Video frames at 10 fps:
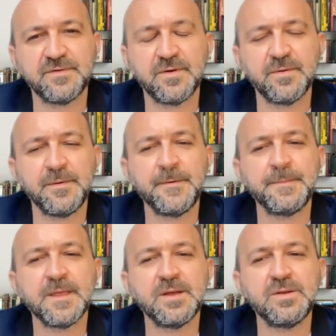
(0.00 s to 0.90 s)
So
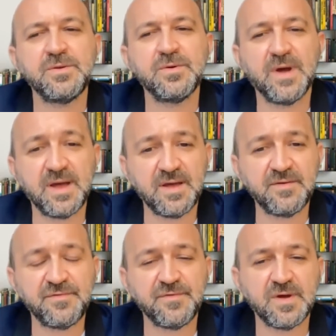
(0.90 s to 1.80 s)
you
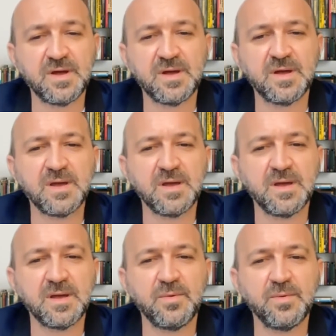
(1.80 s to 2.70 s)
have
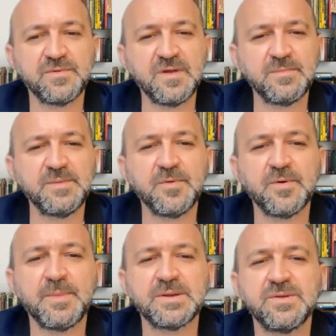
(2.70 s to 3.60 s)
uh, tell me
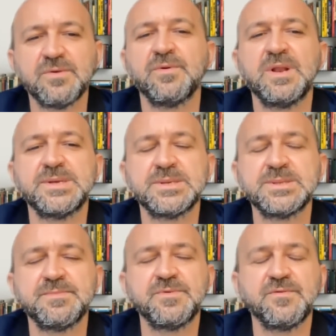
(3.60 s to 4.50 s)
more about your
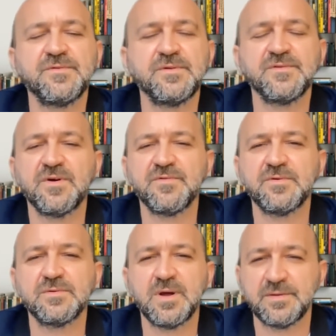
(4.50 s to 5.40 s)
relationship to
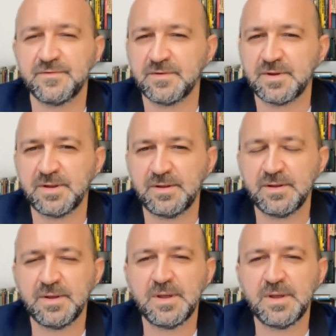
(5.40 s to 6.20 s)
philosophical counseling